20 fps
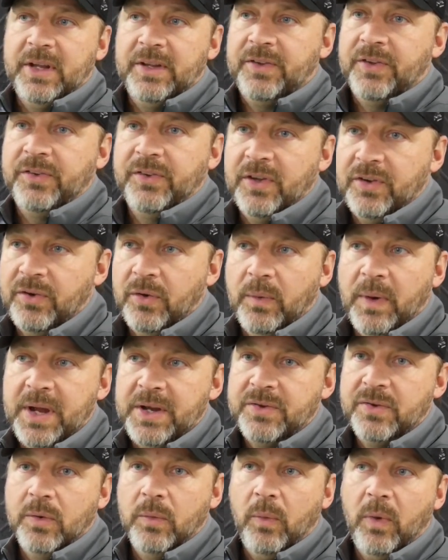it's a
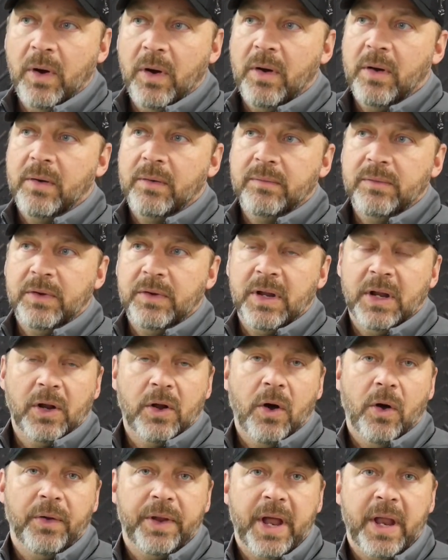situation where you get a
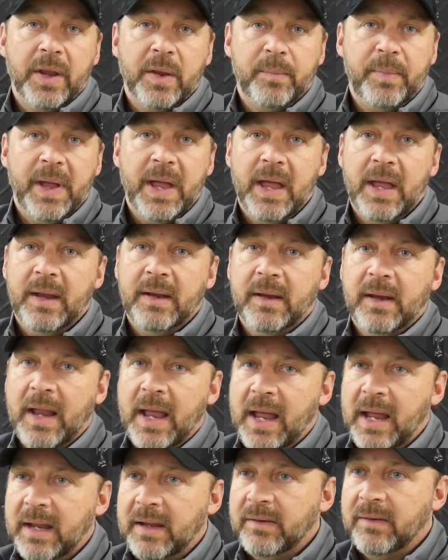call down in the pen,
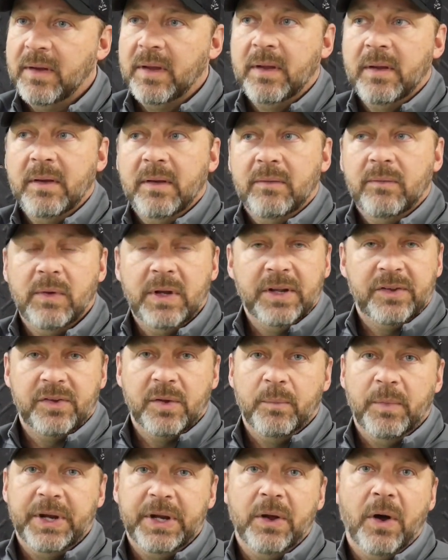hey, we get
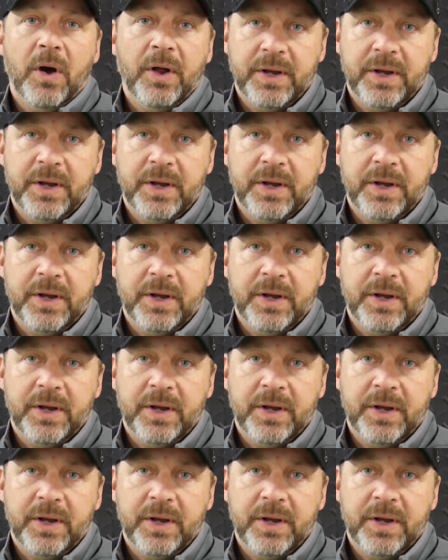somebody on